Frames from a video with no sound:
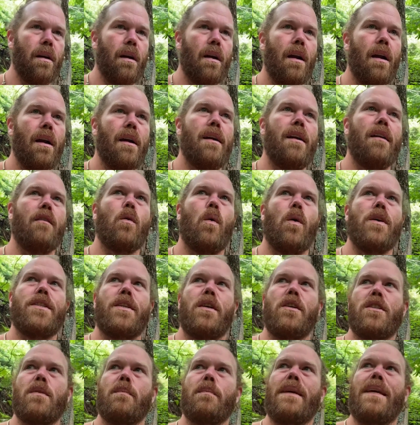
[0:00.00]
And of course,
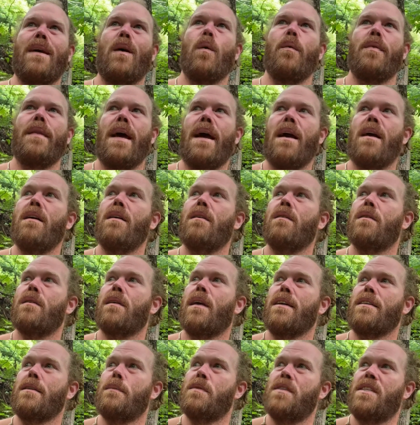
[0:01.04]
there's some guilt in there,
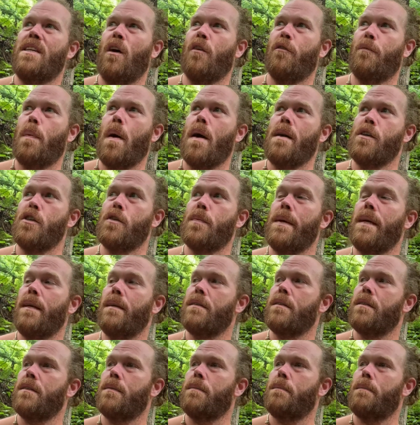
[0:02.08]
like some self-punishment,
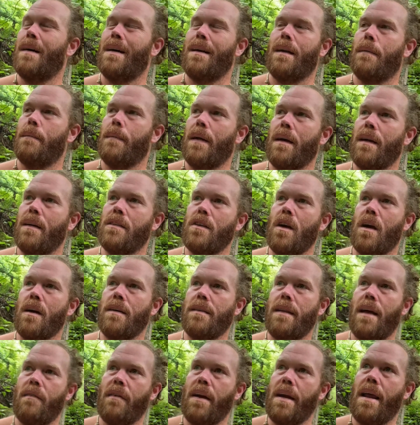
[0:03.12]
but I'm not going to talk
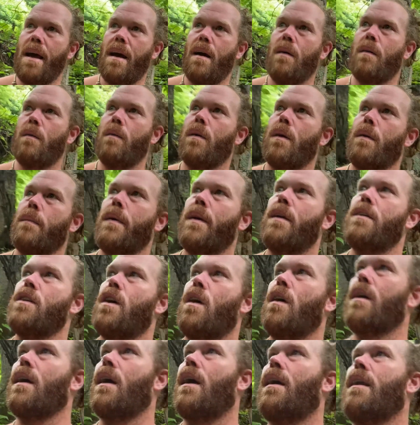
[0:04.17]
on that right now. What I'm going to
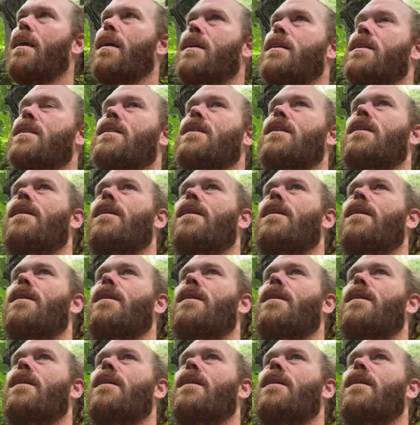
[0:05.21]
talk on is